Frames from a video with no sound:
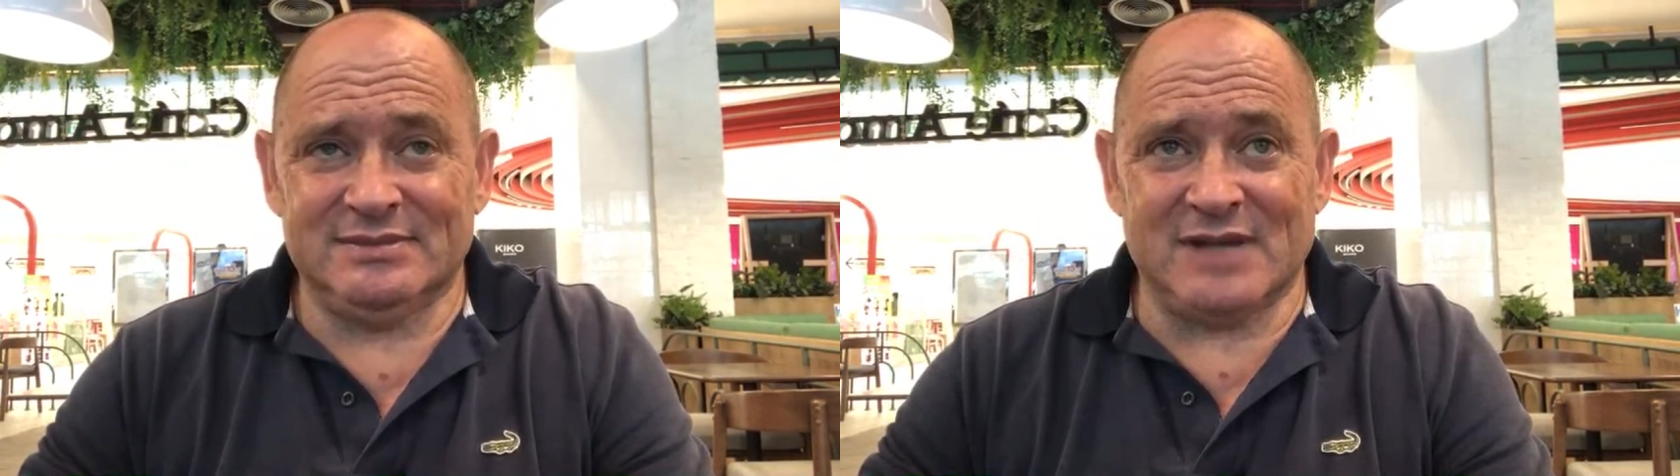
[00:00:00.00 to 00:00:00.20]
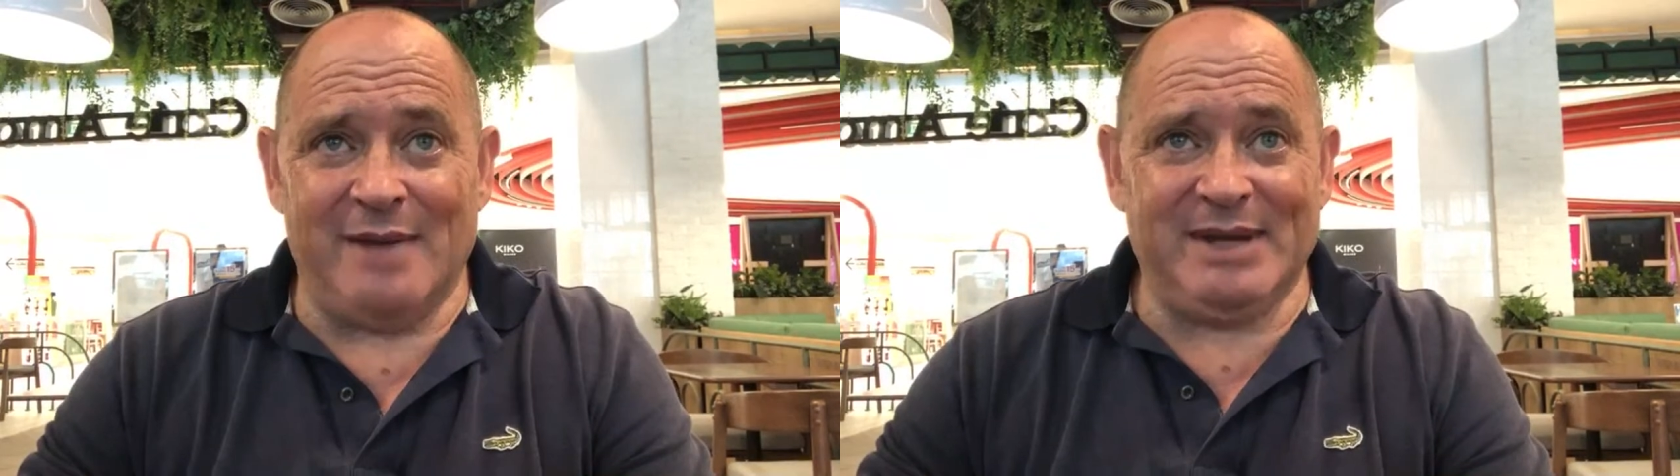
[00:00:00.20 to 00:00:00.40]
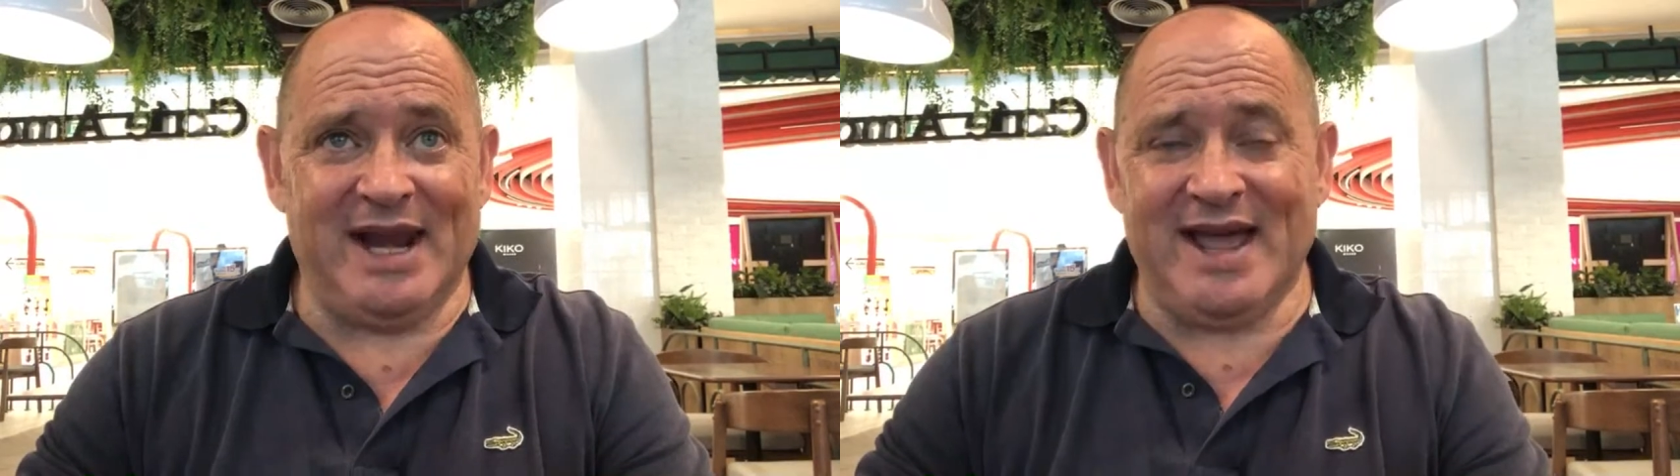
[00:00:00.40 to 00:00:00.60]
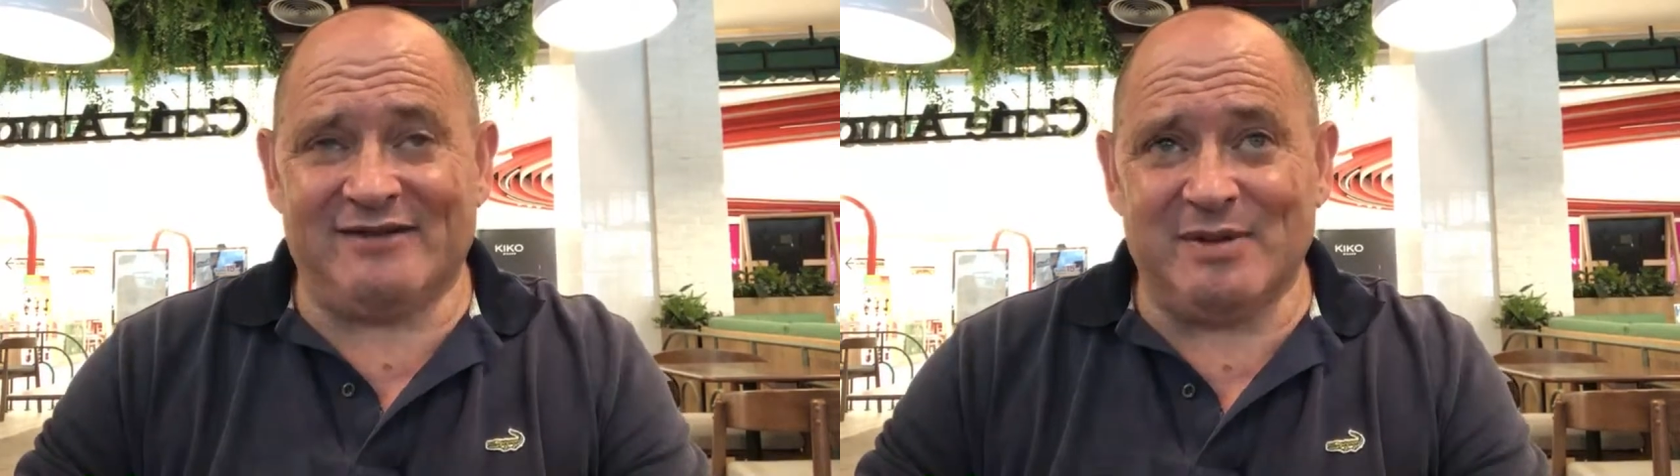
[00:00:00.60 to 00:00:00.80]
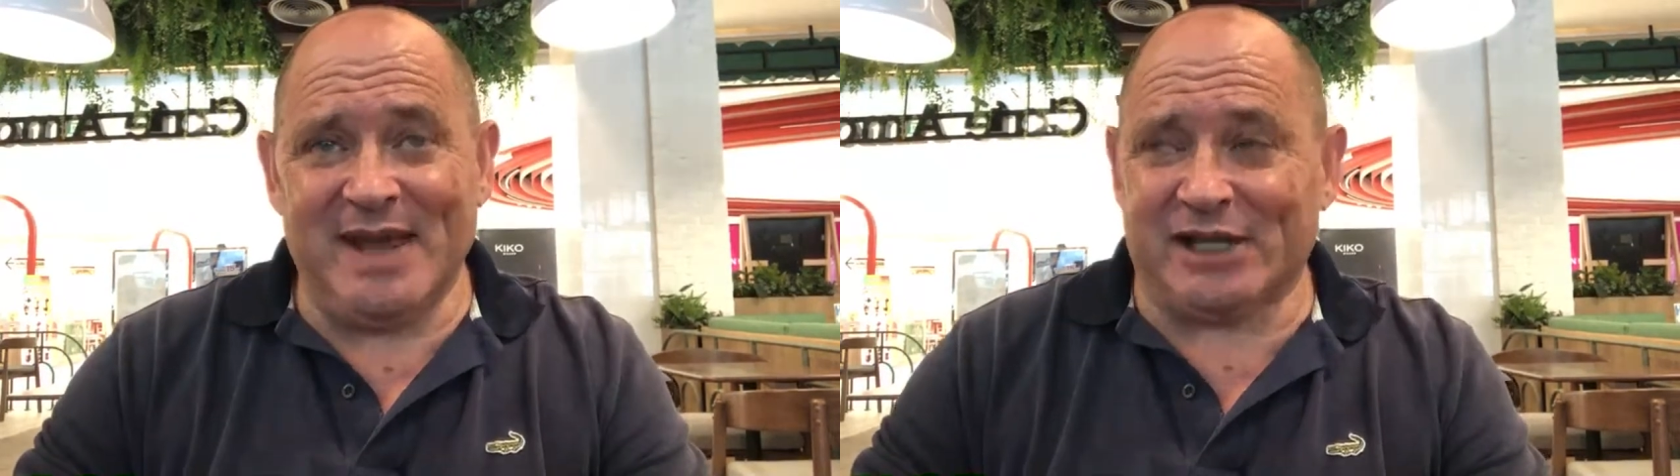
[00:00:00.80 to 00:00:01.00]
I'm going to
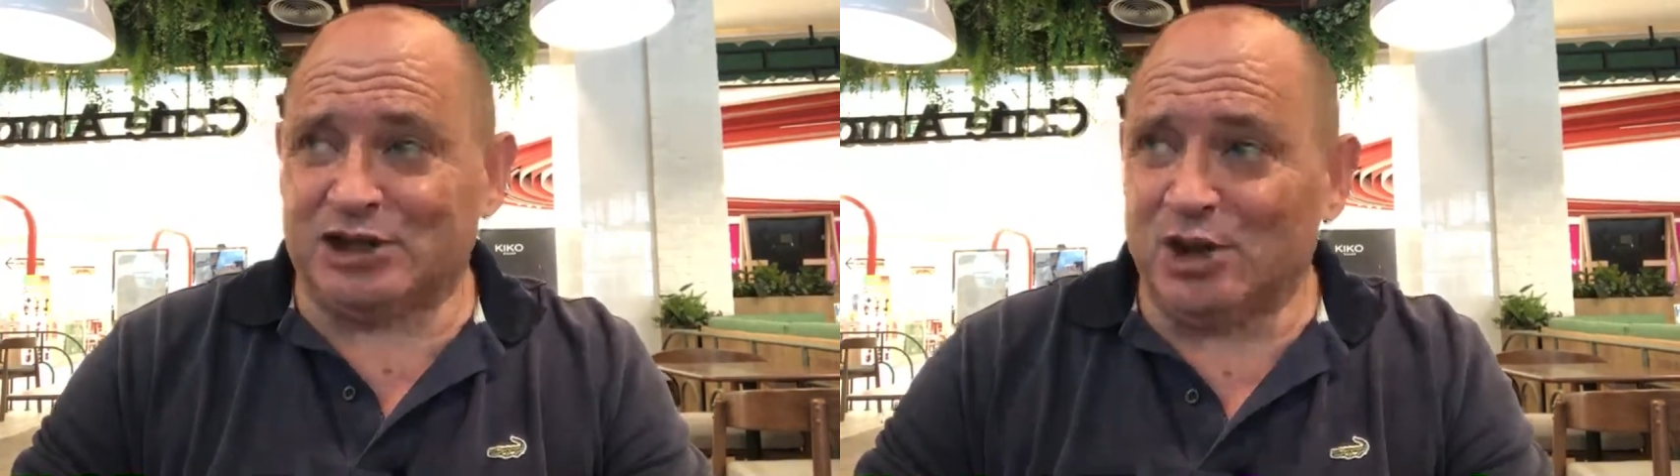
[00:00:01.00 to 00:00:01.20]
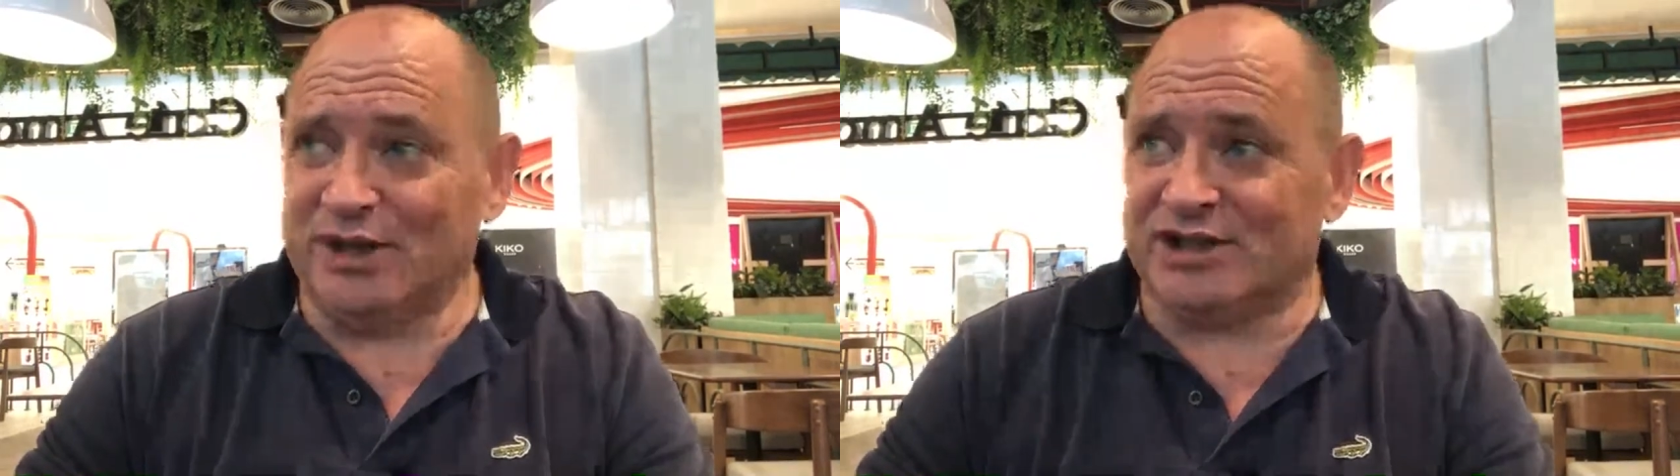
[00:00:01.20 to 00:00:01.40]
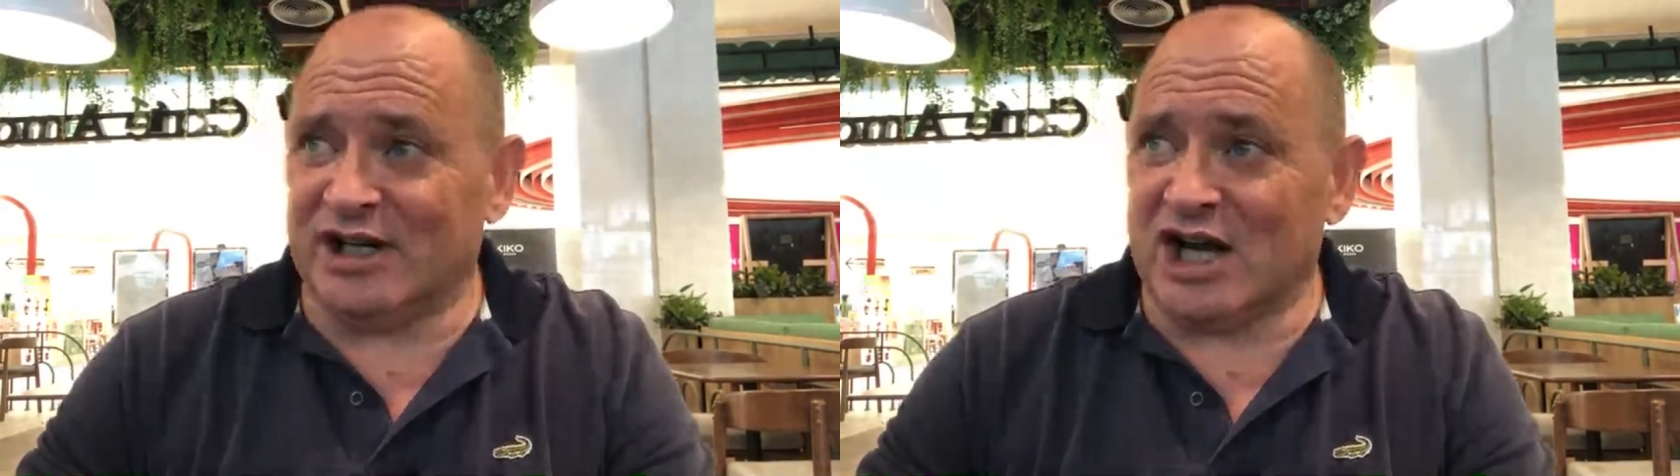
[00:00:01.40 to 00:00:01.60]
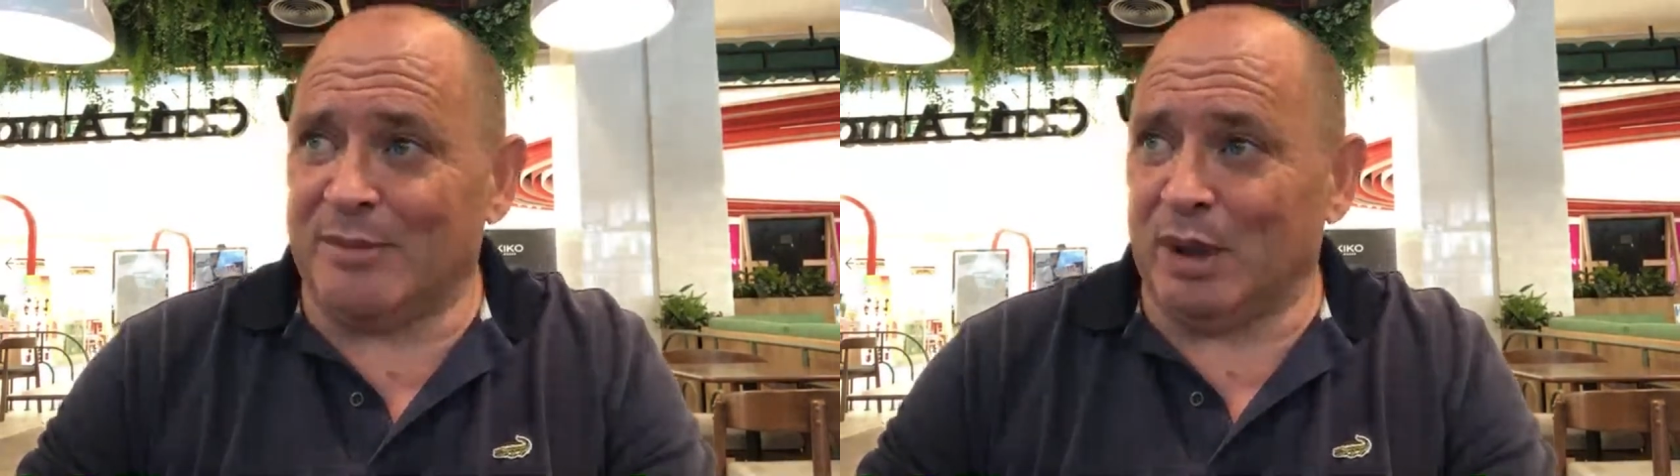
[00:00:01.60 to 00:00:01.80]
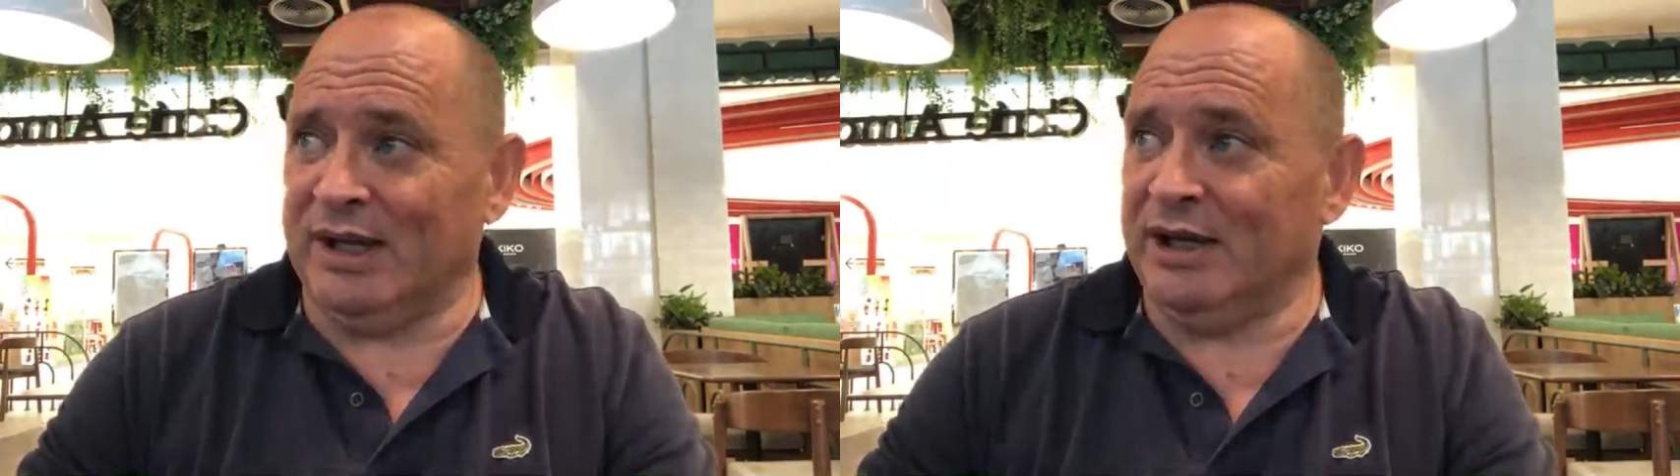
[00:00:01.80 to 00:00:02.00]
have to make a choice in a
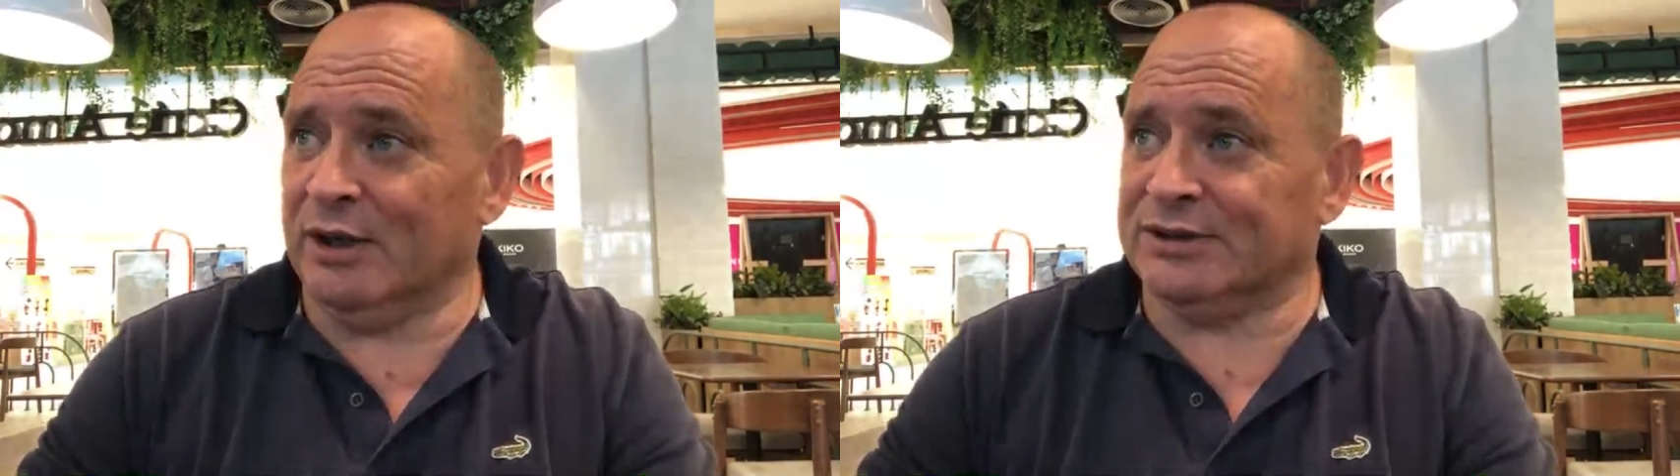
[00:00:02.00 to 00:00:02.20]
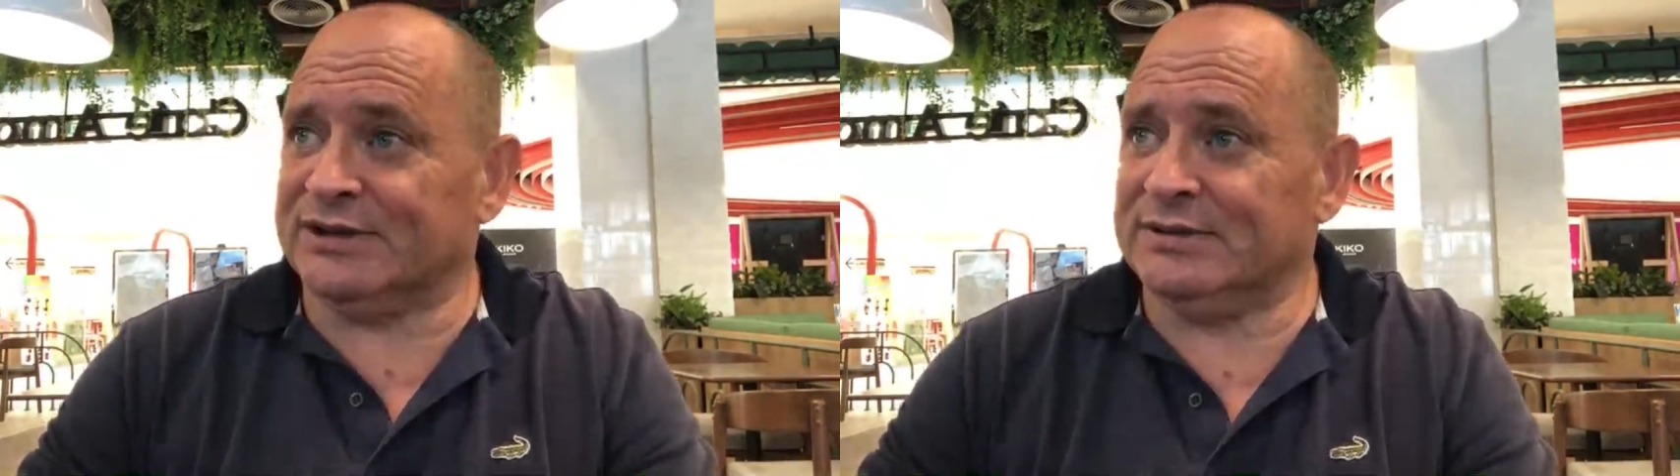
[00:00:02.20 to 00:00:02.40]
couple of years.